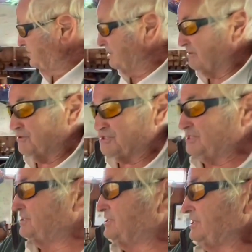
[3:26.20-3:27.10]
here that's
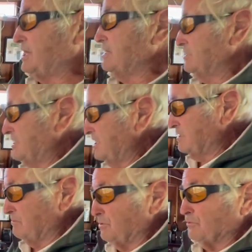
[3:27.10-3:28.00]
easy
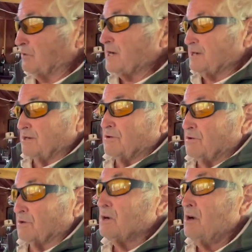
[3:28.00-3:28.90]
accessible right here,
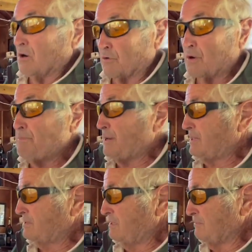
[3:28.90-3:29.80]
or we
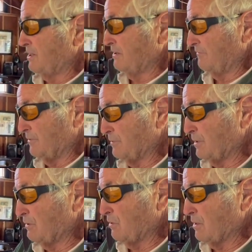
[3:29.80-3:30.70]
pass them out if they
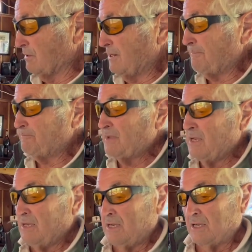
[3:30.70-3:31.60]
require it.
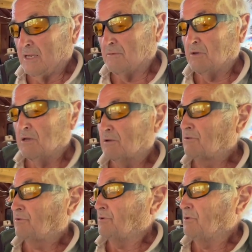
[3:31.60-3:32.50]
And we look
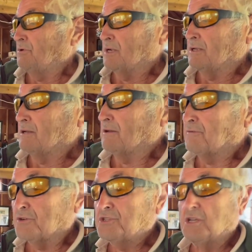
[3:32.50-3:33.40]
through, and then the
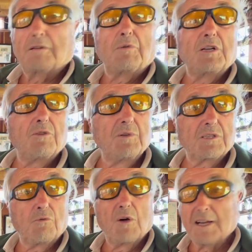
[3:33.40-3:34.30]
first thing we do is a
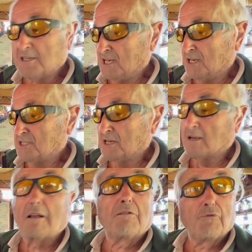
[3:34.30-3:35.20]
wine tasting
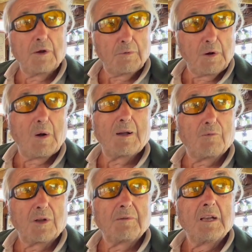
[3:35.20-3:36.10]
if we want
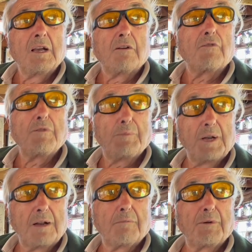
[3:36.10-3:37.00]
one. If we've been
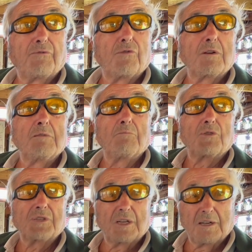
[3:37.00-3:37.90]
here before,
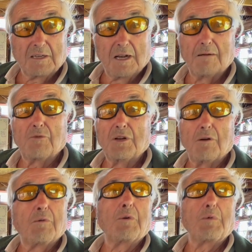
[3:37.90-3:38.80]
most of the time we know
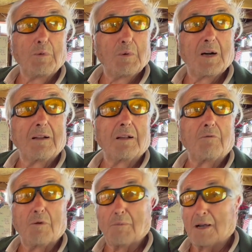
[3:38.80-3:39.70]
what we want, and
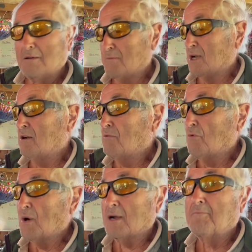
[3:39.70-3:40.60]
we'll buy a bottle of
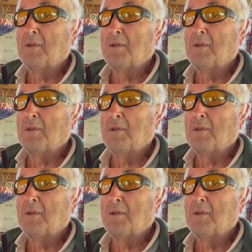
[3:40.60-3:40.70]
wine